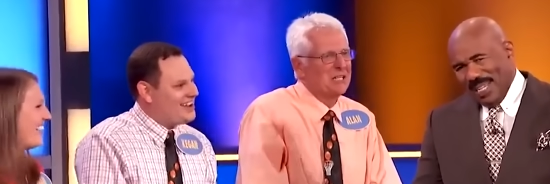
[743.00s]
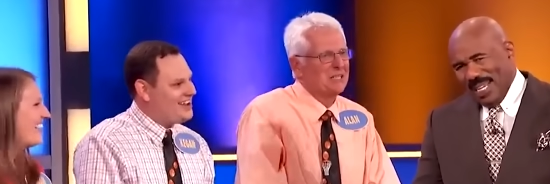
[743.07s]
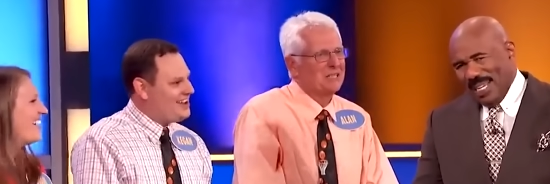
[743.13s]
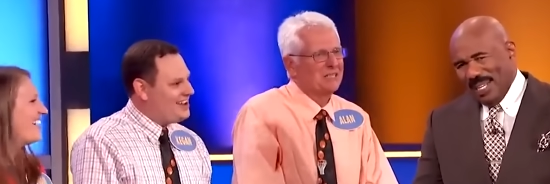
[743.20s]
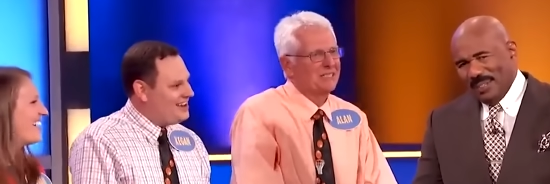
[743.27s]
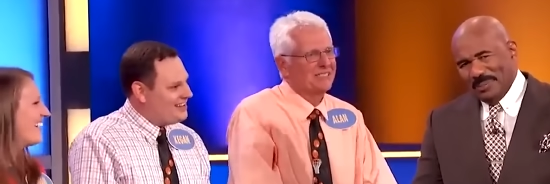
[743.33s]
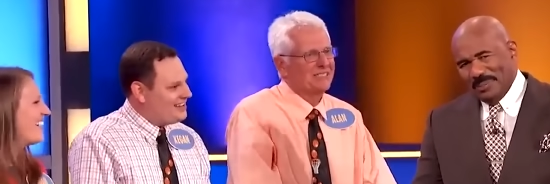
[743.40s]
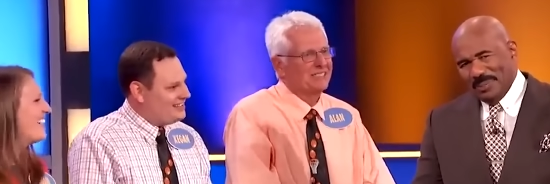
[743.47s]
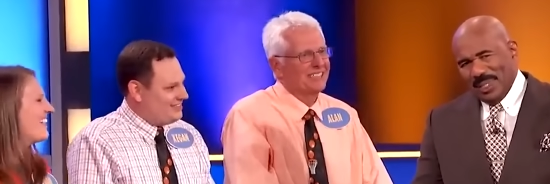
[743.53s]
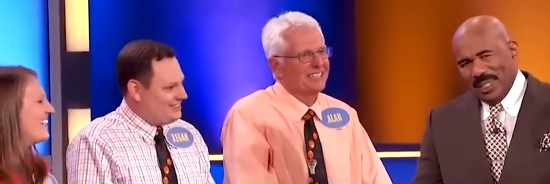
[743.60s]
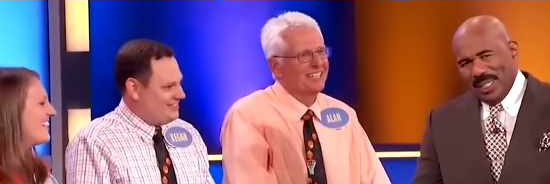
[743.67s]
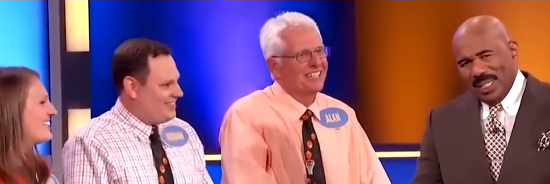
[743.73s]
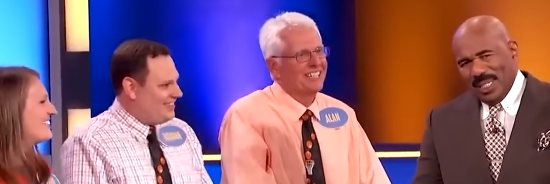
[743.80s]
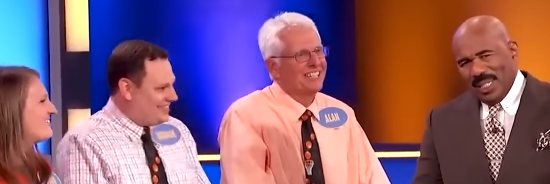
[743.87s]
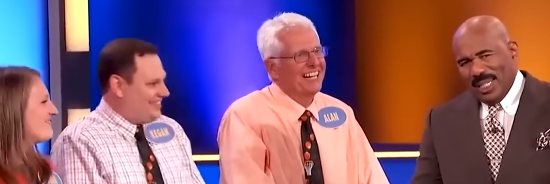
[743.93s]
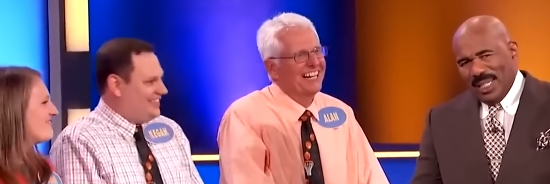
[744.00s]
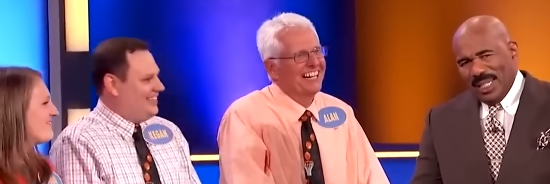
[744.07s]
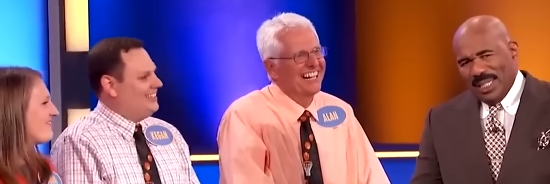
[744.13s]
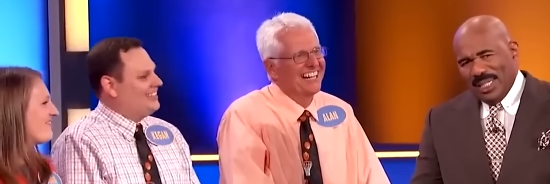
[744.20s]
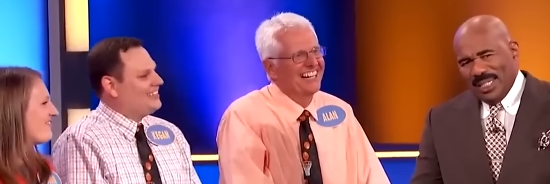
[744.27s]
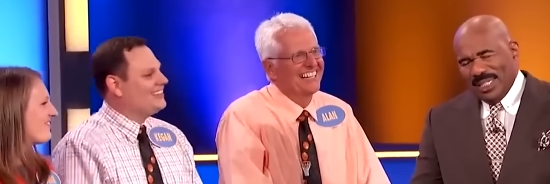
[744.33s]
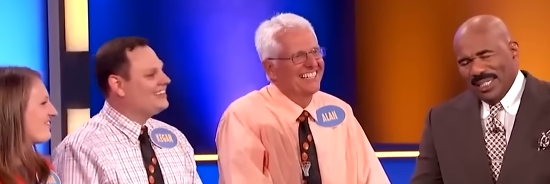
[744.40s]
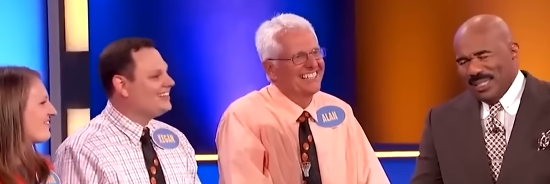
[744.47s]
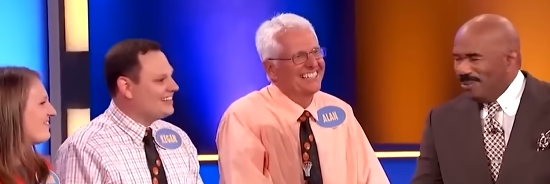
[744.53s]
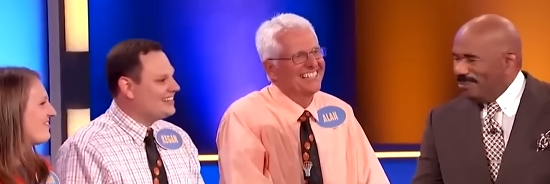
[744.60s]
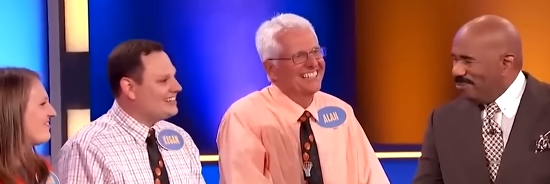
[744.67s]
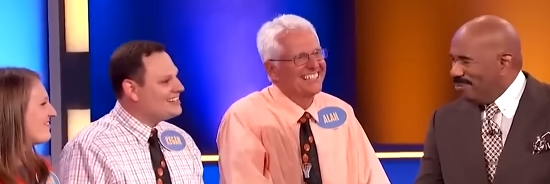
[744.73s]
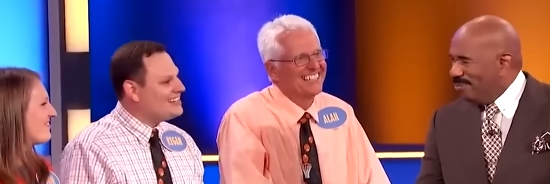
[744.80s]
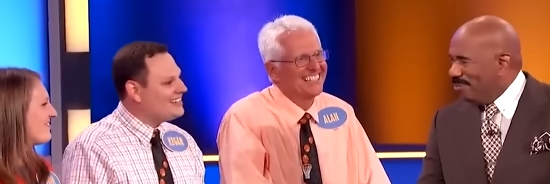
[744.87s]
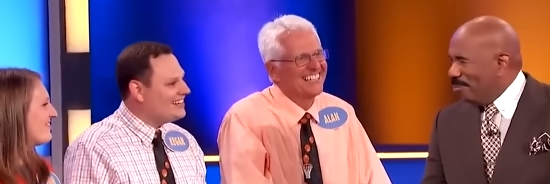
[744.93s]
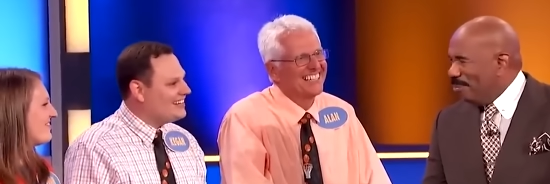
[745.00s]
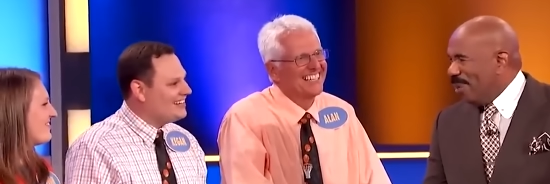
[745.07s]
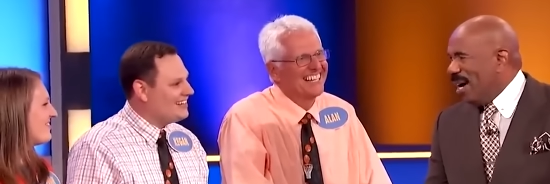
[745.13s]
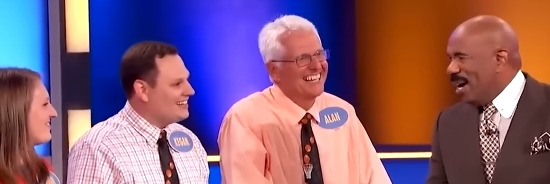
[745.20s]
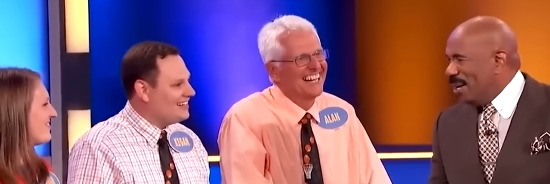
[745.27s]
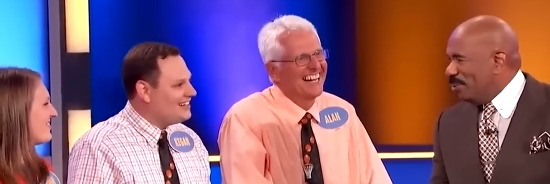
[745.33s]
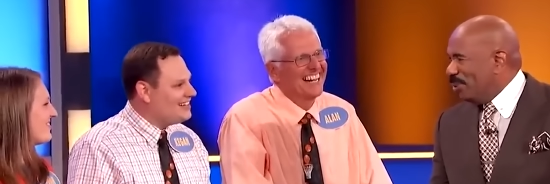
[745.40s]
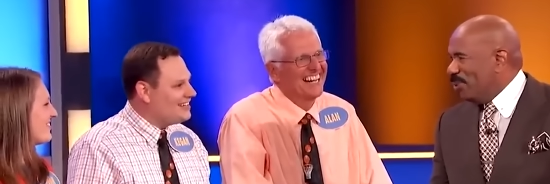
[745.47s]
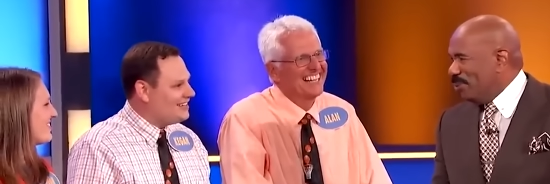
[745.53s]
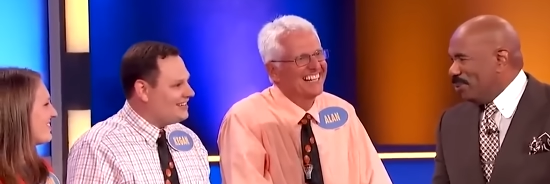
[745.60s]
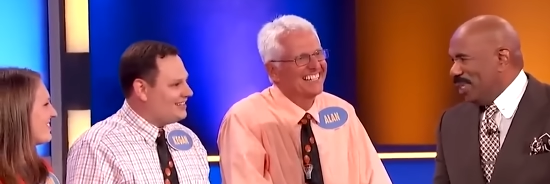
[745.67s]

Speaker 1: answer. That's good. Yeah. Moms